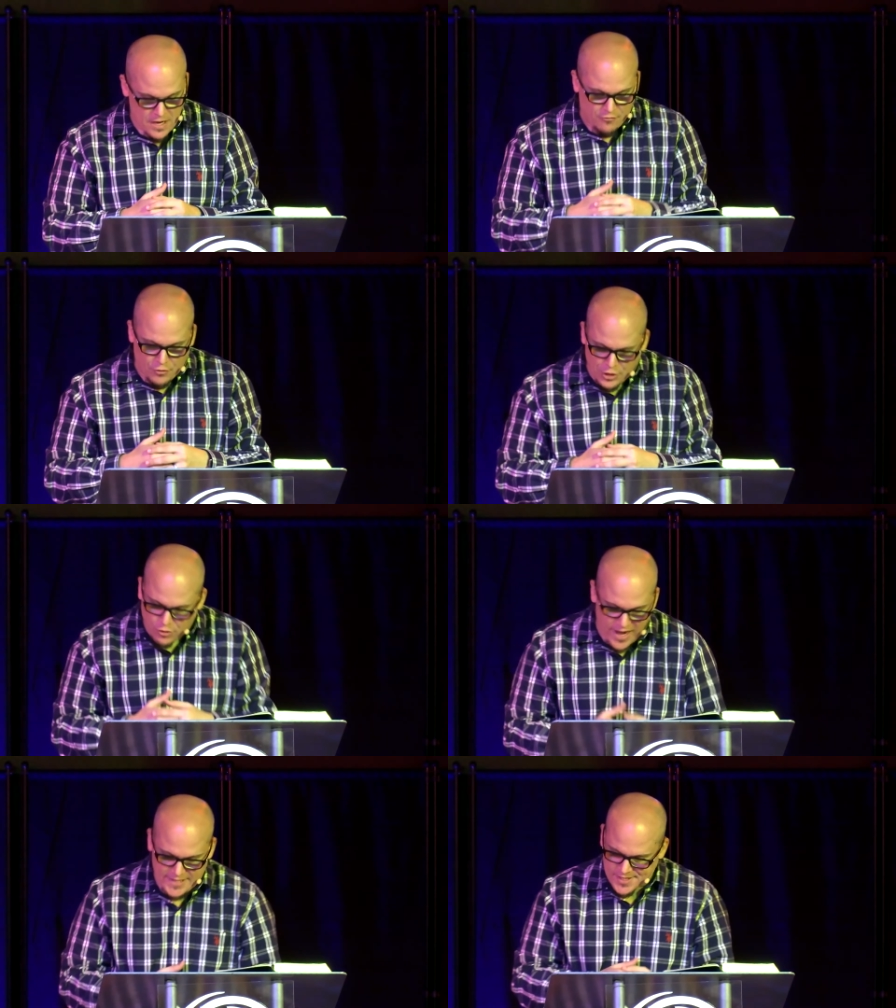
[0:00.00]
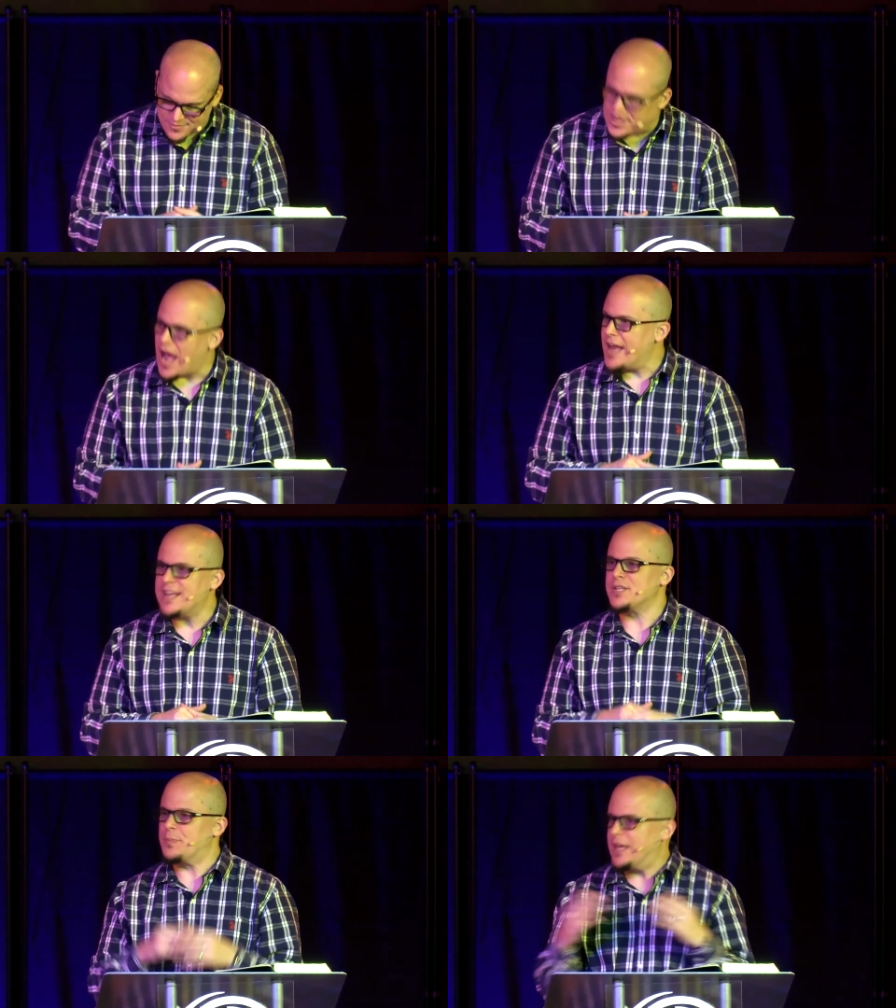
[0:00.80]
For the grace of God
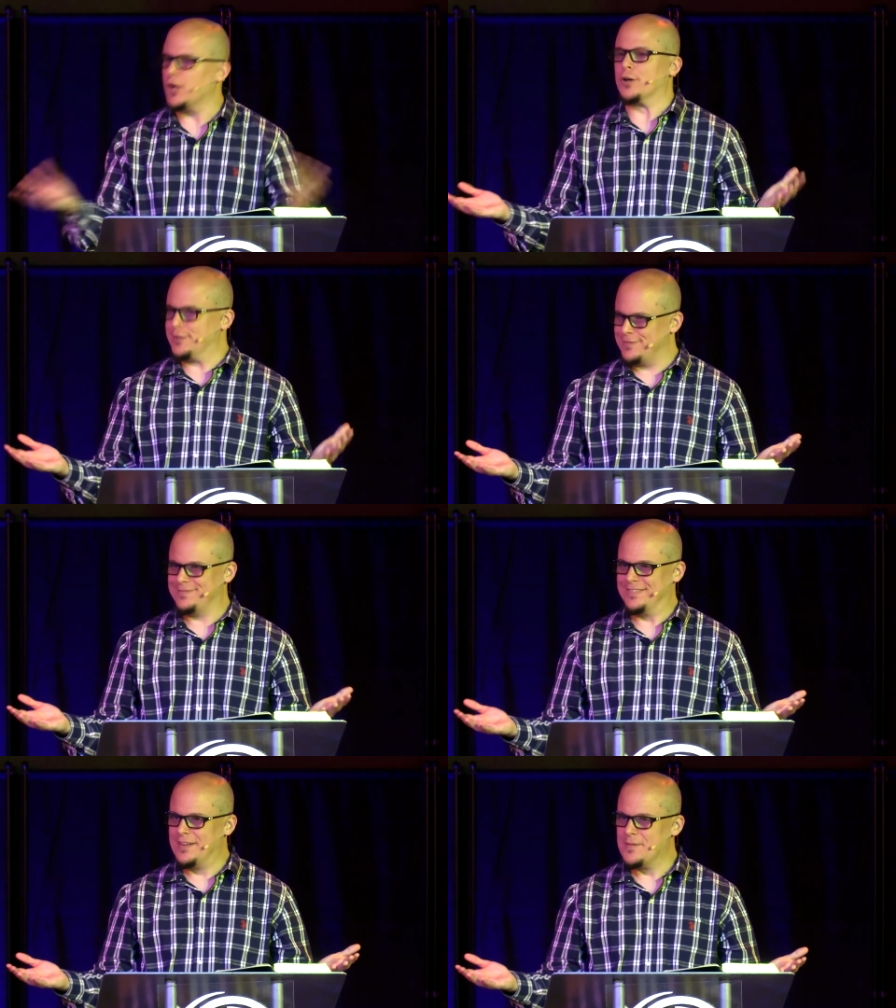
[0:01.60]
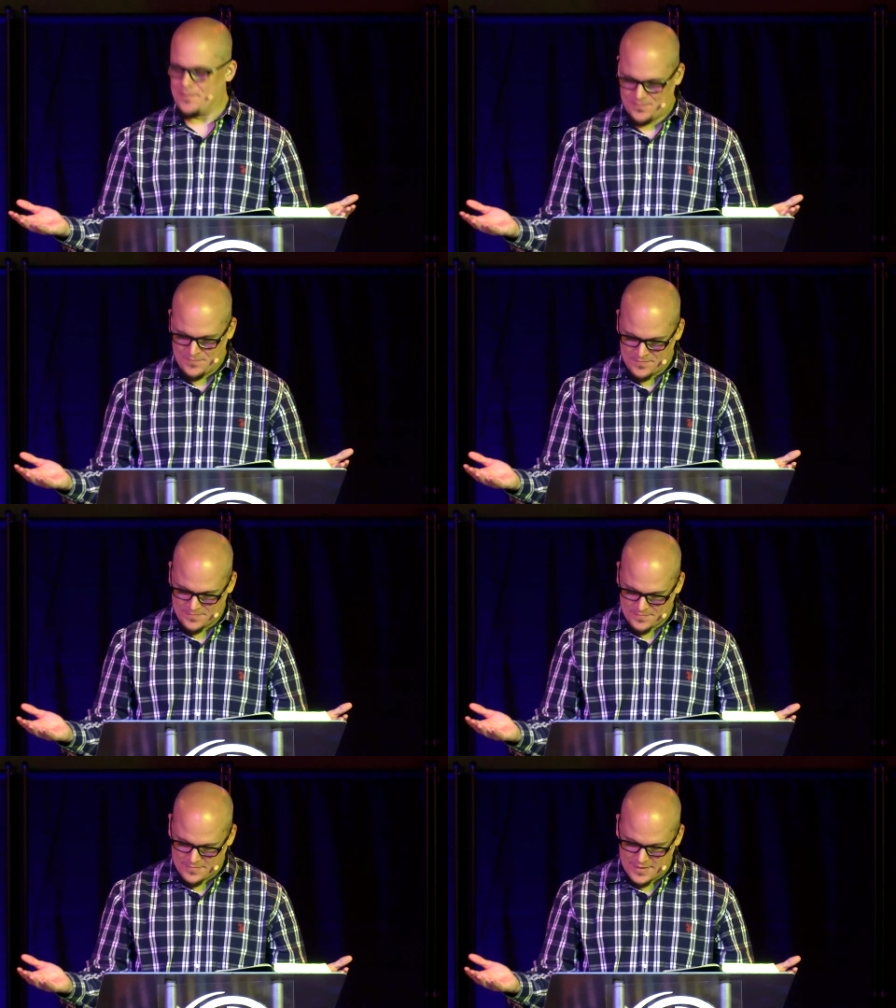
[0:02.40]
has appeared
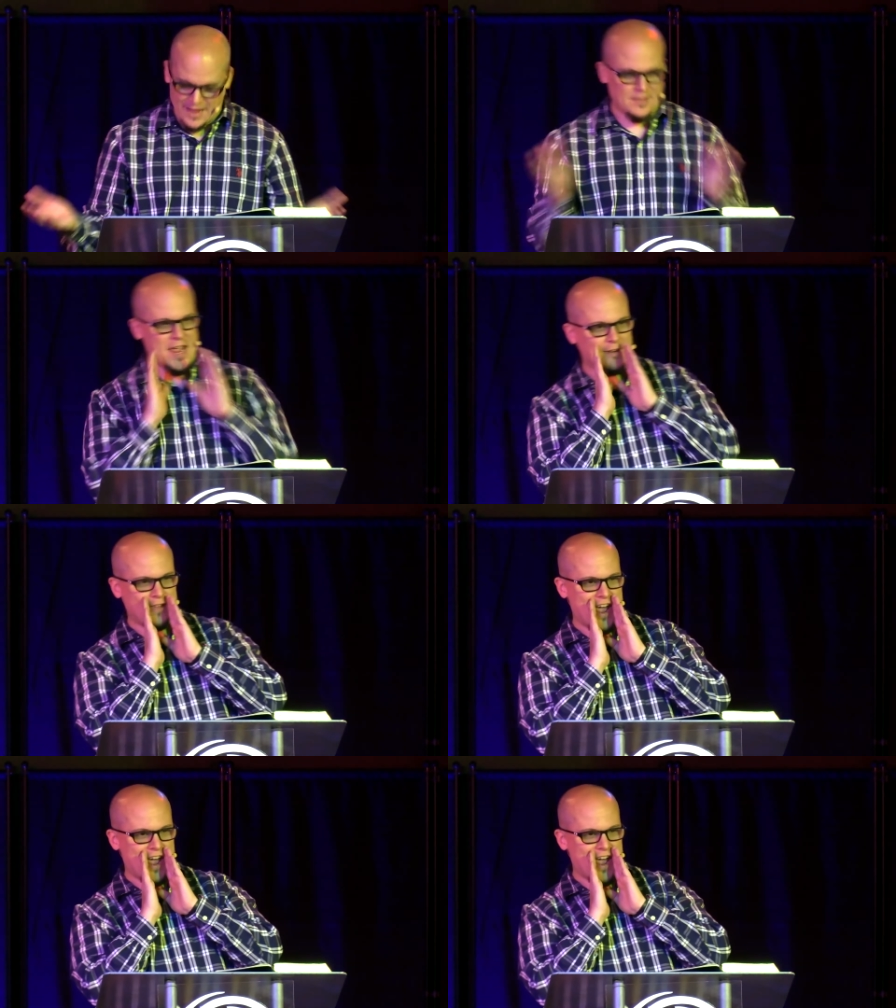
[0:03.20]
at the end of the